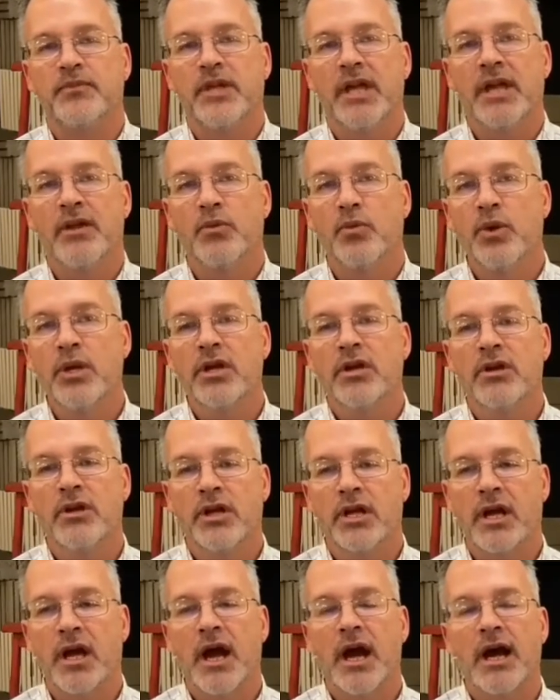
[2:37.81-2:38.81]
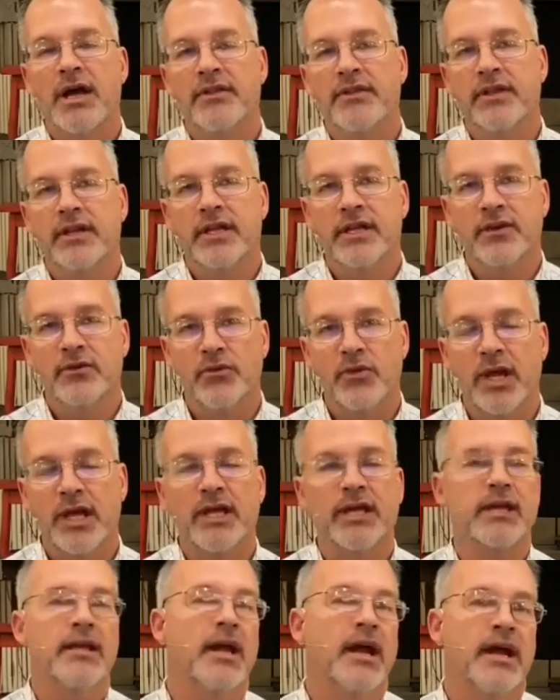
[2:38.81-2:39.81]
and we are a God that can
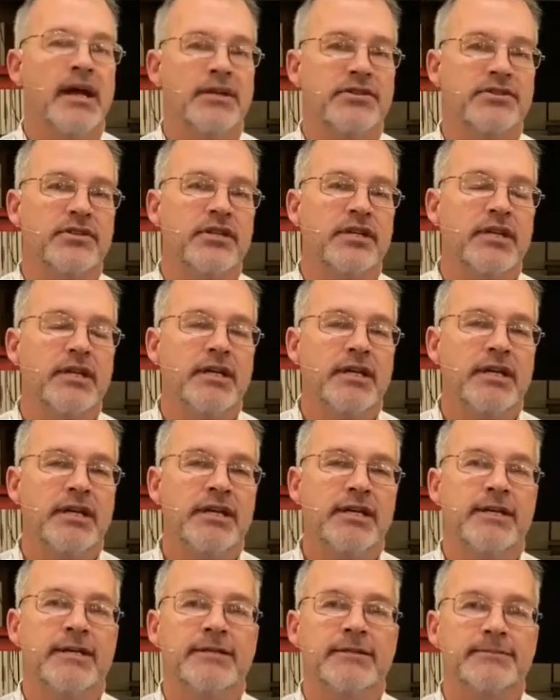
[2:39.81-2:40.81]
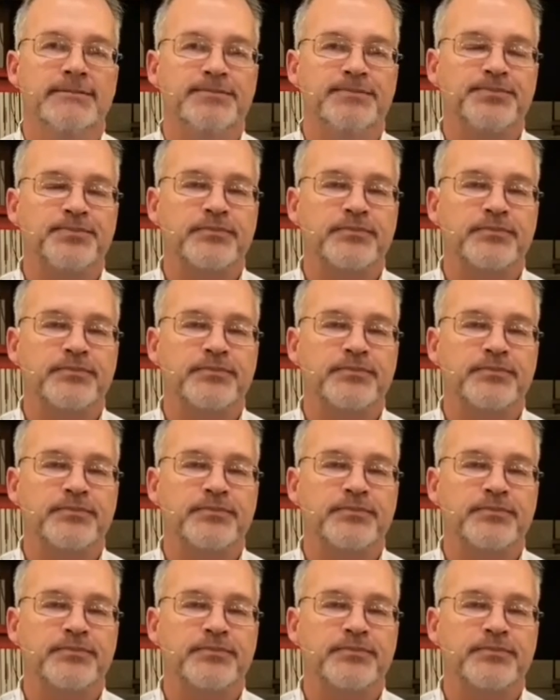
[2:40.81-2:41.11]
recognize Him.